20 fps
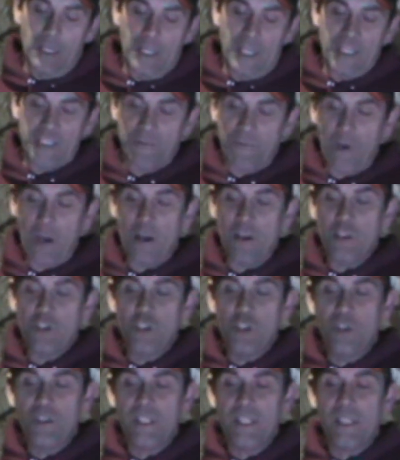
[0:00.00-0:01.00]
As far as
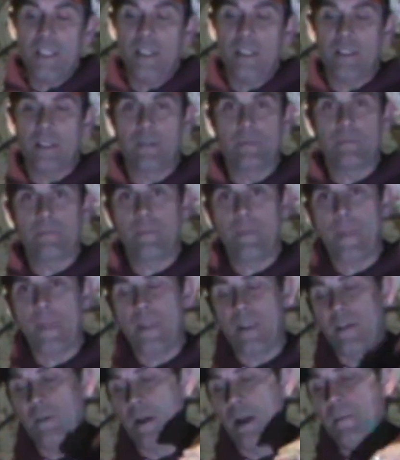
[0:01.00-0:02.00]
using it,
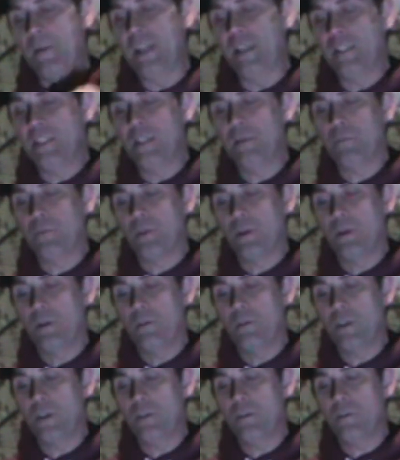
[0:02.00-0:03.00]
I'm an AT
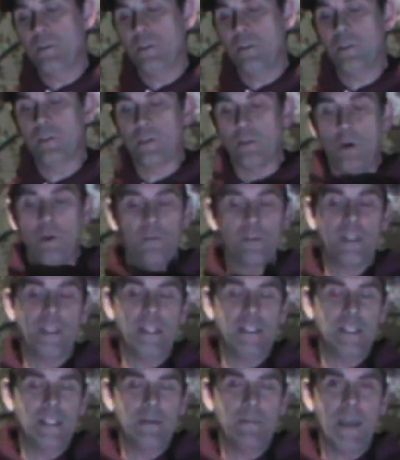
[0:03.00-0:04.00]
Pro user over the
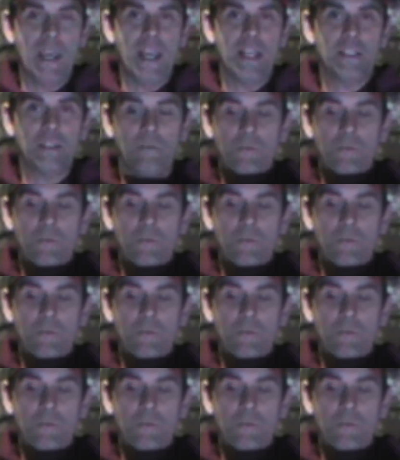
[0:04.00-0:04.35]
AT Max.